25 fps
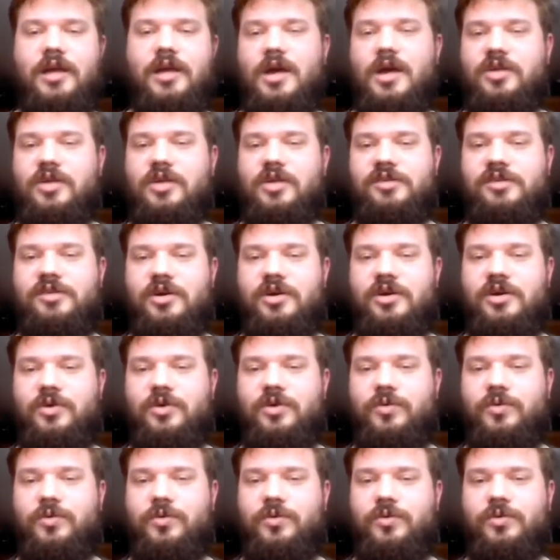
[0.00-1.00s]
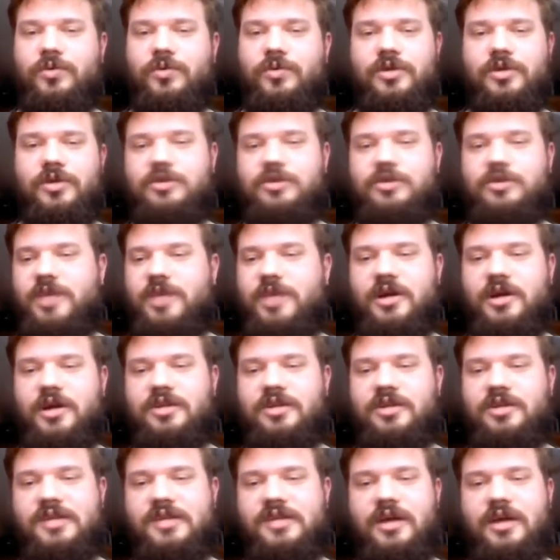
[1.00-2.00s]
So to be honest,
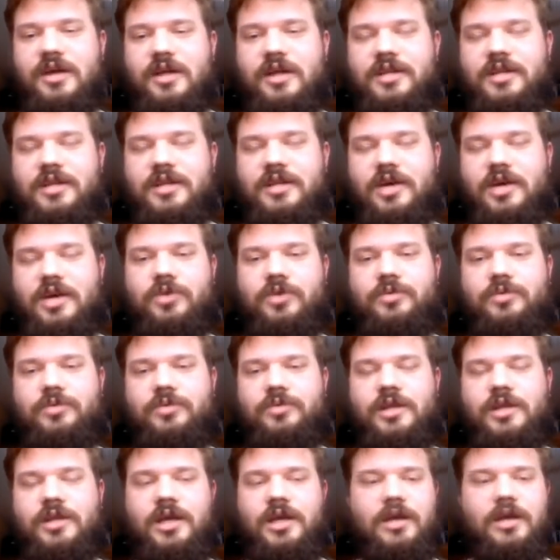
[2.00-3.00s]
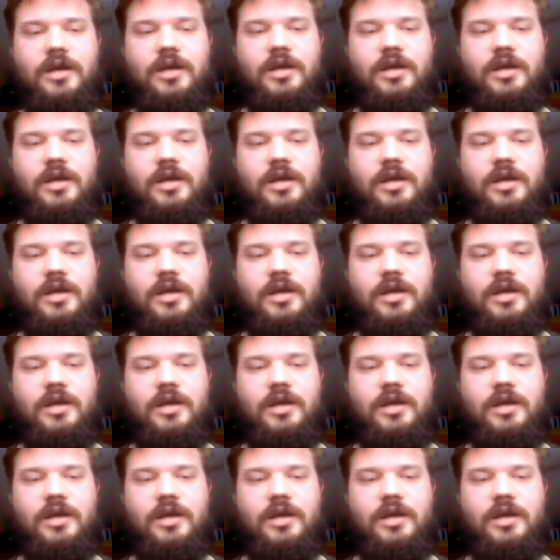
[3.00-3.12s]
the only